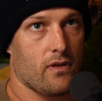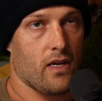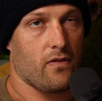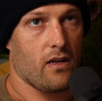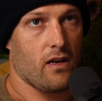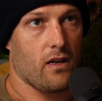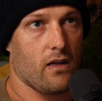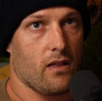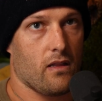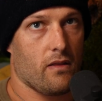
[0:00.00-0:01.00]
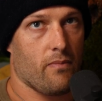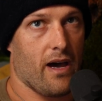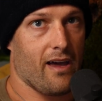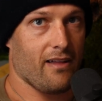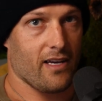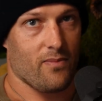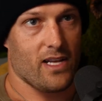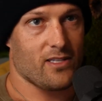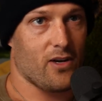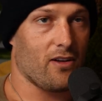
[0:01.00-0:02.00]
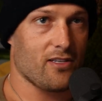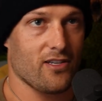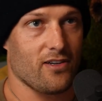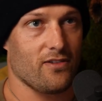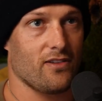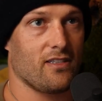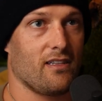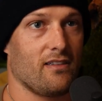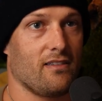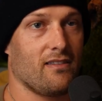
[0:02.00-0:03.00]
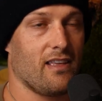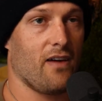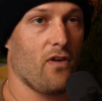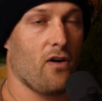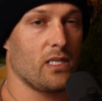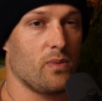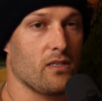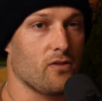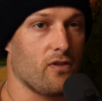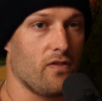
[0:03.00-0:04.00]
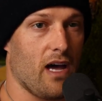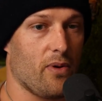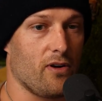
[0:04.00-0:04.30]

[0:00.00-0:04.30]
given my like mental health struggles, and that I've always been sort of that